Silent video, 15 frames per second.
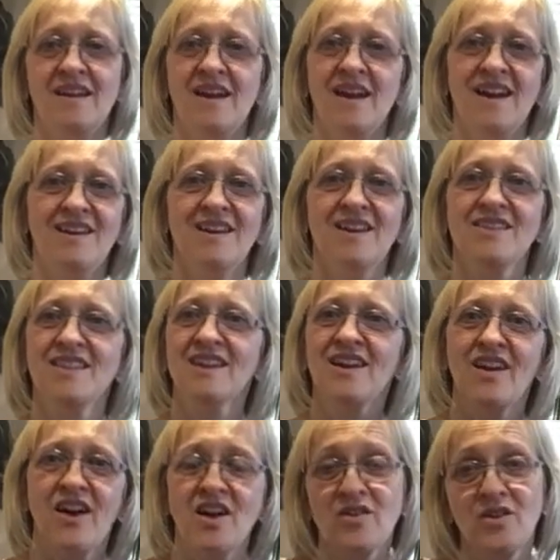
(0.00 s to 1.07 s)
and I think
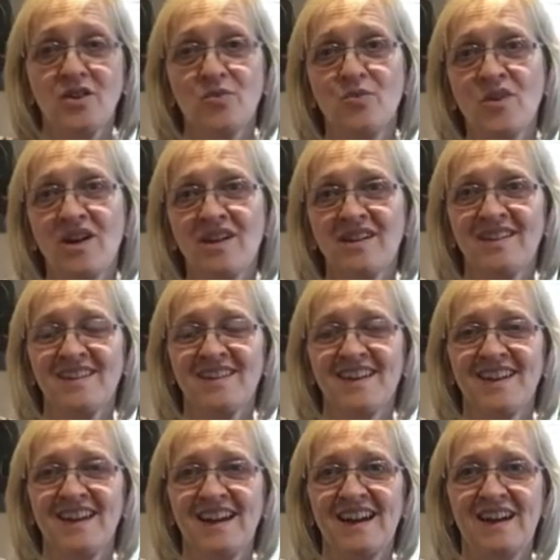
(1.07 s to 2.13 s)
either can work,
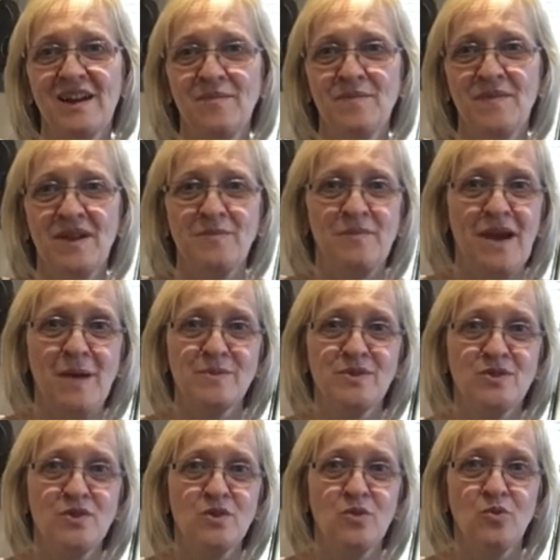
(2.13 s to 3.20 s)
and perhaps you
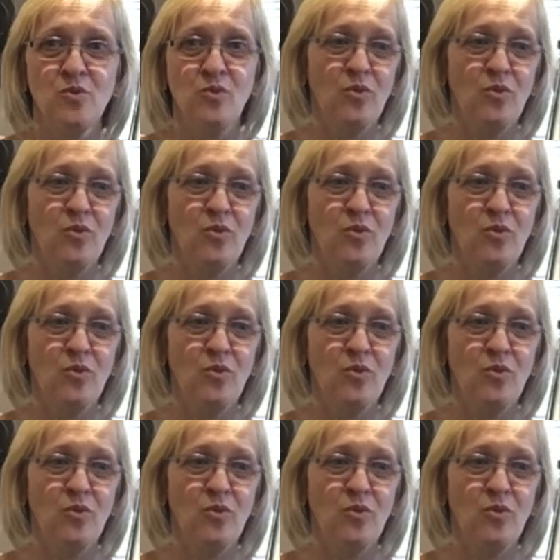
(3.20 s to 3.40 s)
do